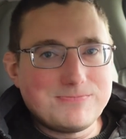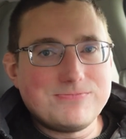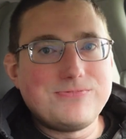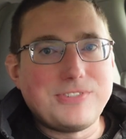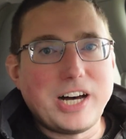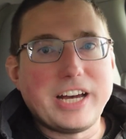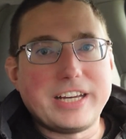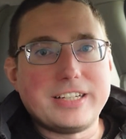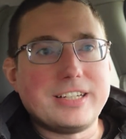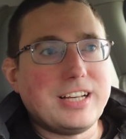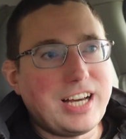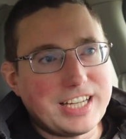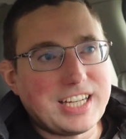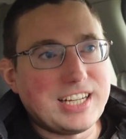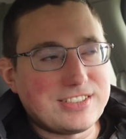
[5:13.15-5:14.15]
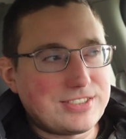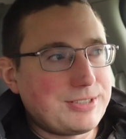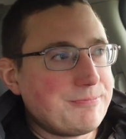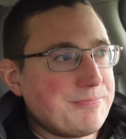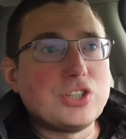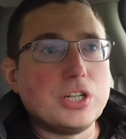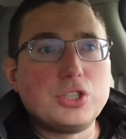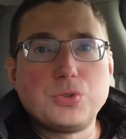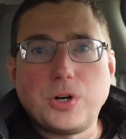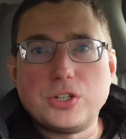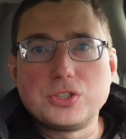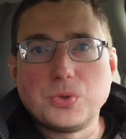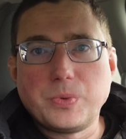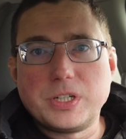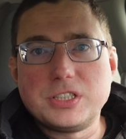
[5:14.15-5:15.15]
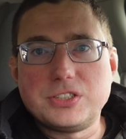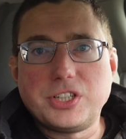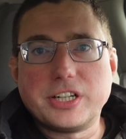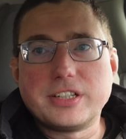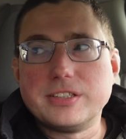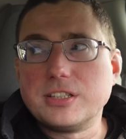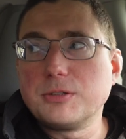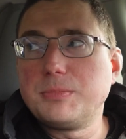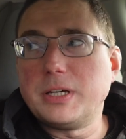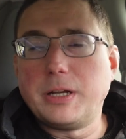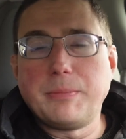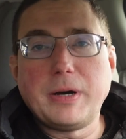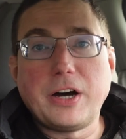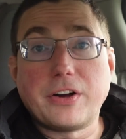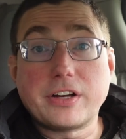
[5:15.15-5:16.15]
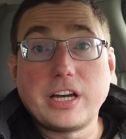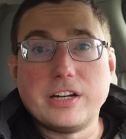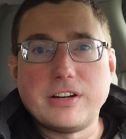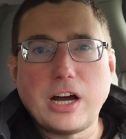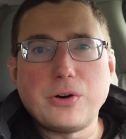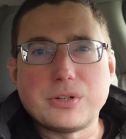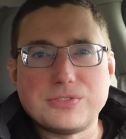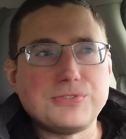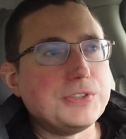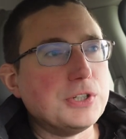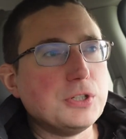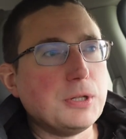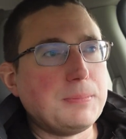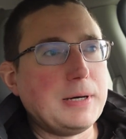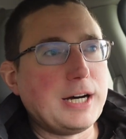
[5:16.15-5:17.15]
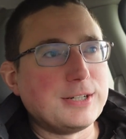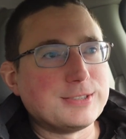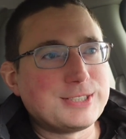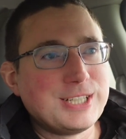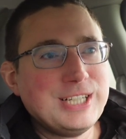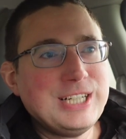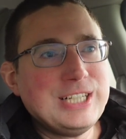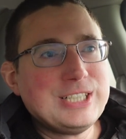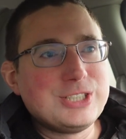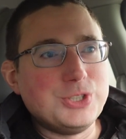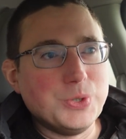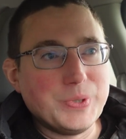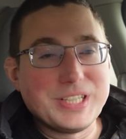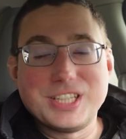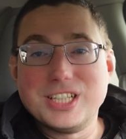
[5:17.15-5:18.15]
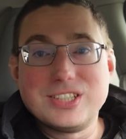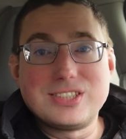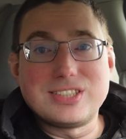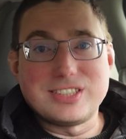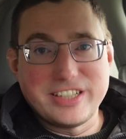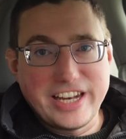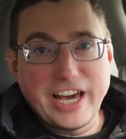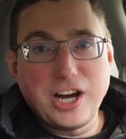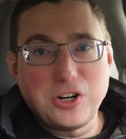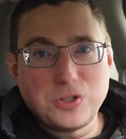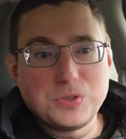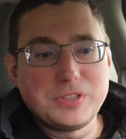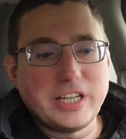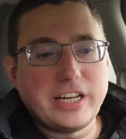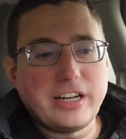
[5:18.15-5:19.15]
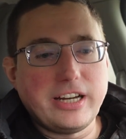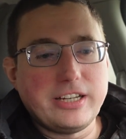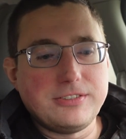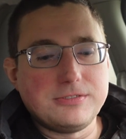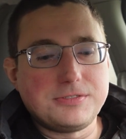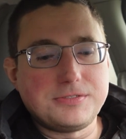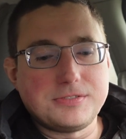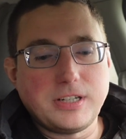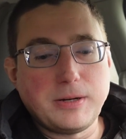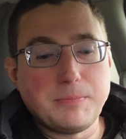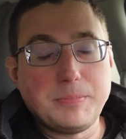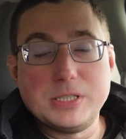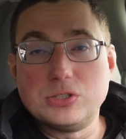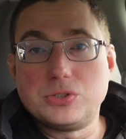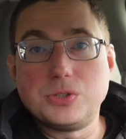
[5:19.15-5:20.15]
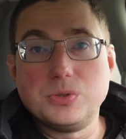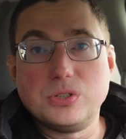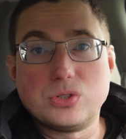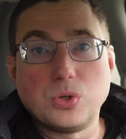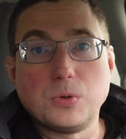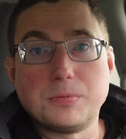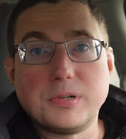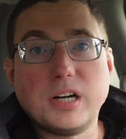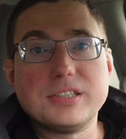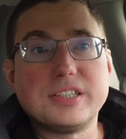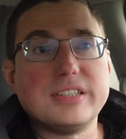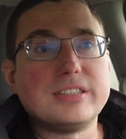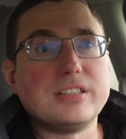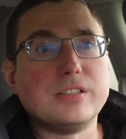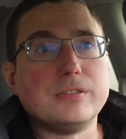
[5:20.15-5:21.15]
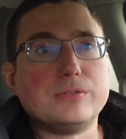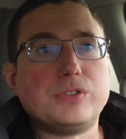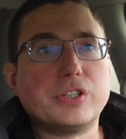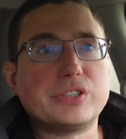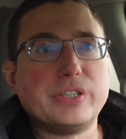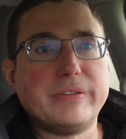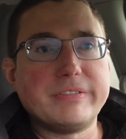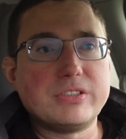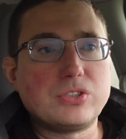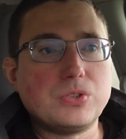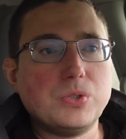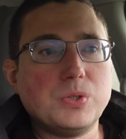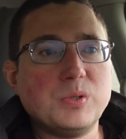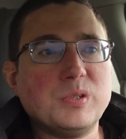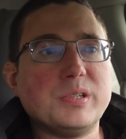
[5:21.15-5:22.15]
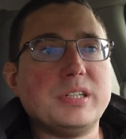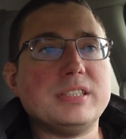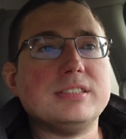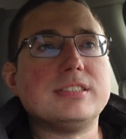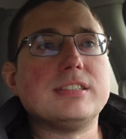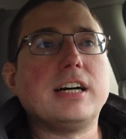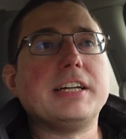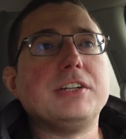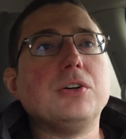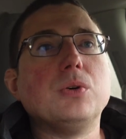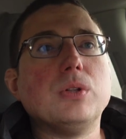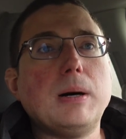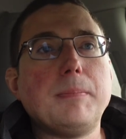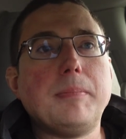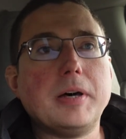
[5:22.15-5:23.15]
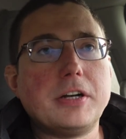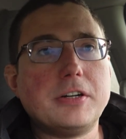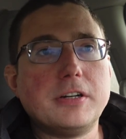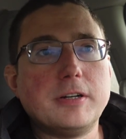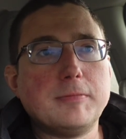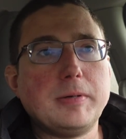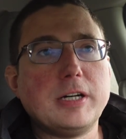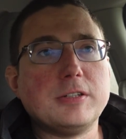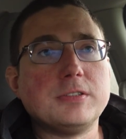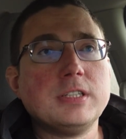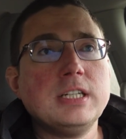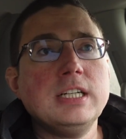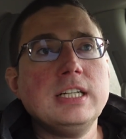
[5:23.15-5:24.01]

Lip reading: fine, I guess. So I just also wanted to talk a little bit about kind of how I feel about doing this now that I've been through this whole process of truck driving school, and I know a lot better about